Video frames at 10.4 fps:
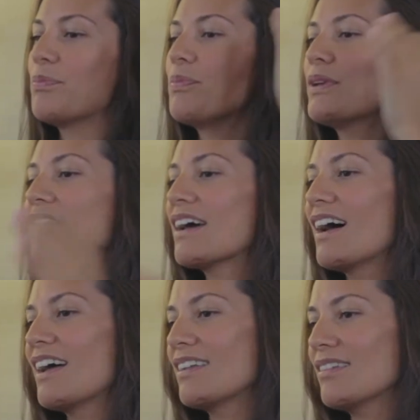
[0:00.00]

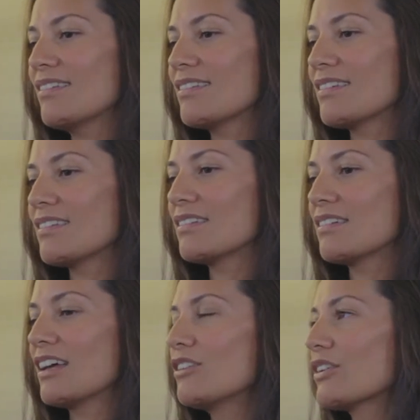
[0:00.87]
because
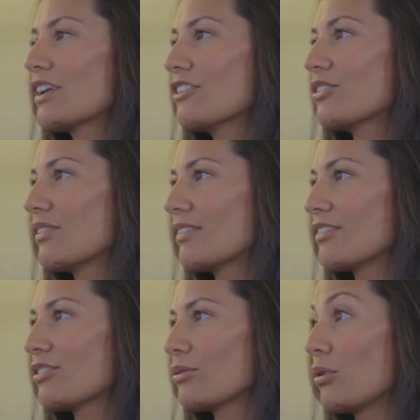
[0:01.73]
I look at you as
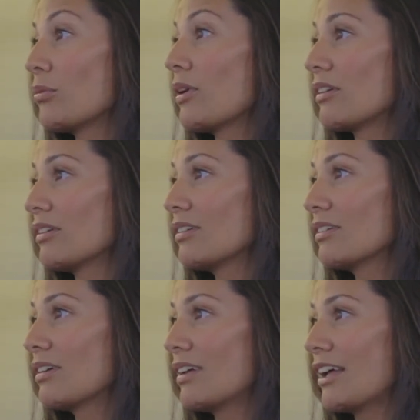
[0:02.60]
such a role model,
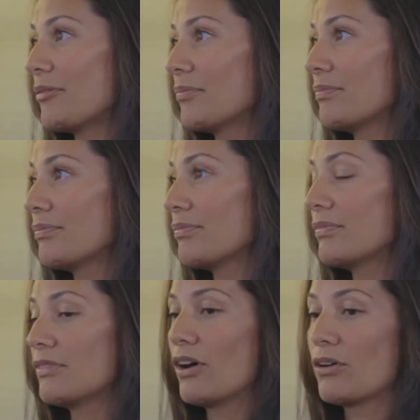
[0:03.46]

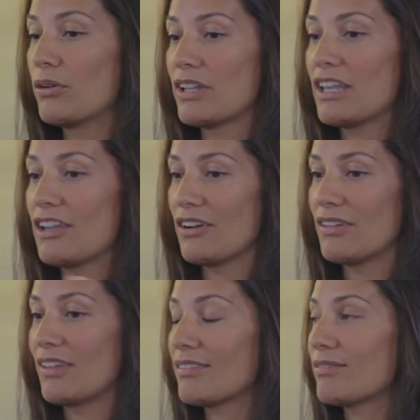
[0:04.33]
not only here
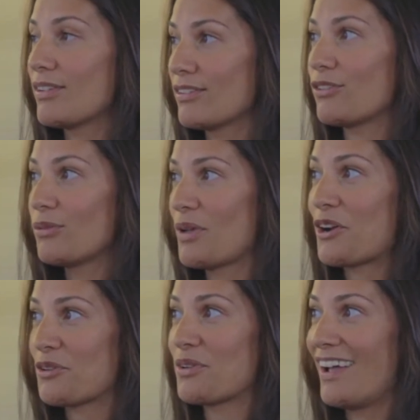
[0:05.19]
in this physical
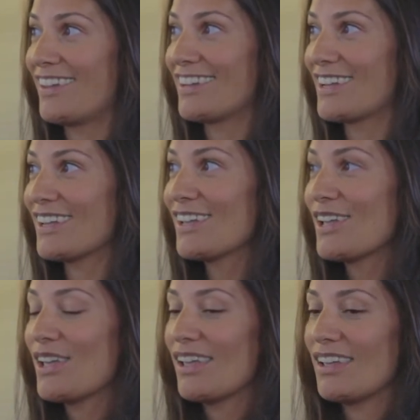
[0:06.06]
matter reality,
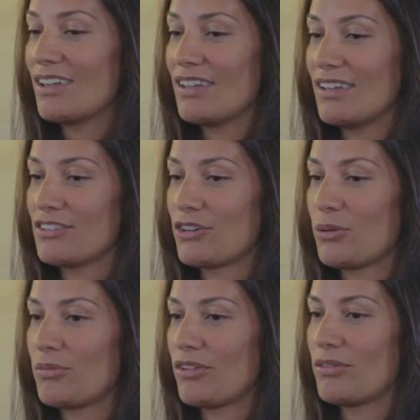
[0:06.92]
in
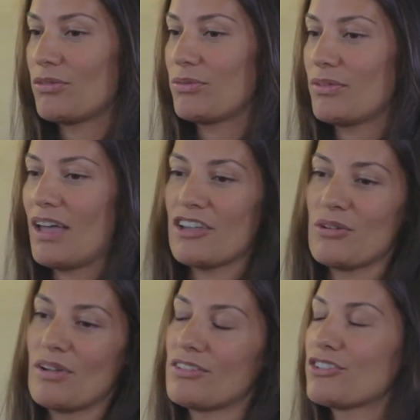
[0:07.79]
terms of how
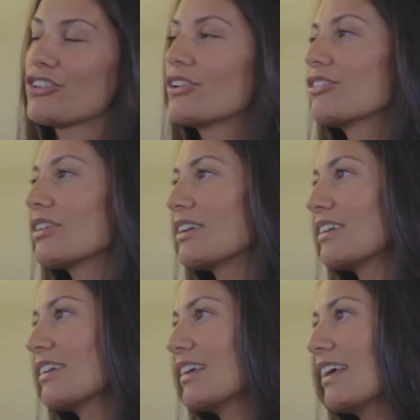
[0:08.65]
you raise your
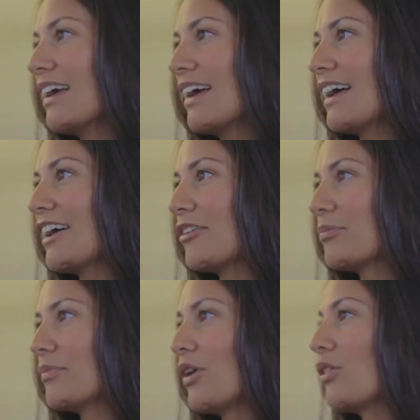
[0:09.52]
children,
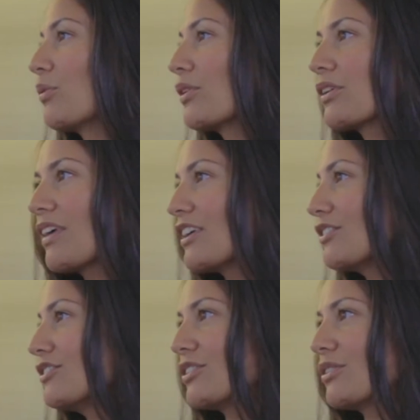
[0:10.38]
all the work that
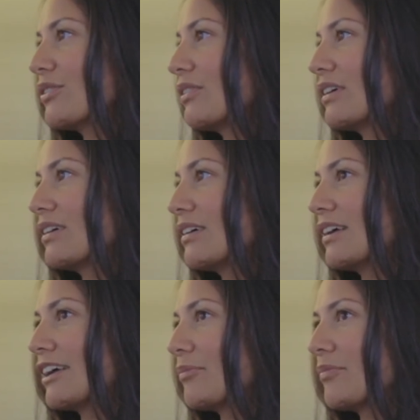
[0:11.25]
you do,
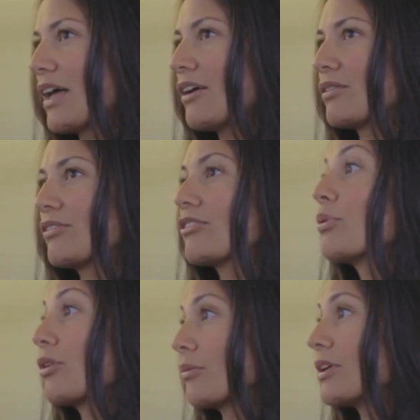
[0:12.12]
how you
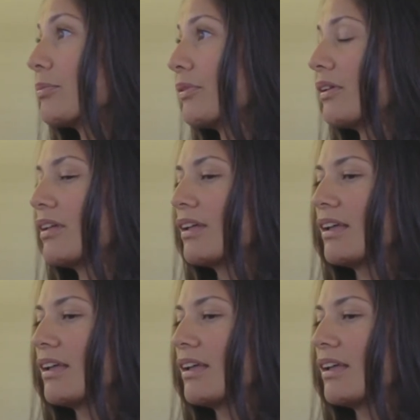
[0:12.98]
support people,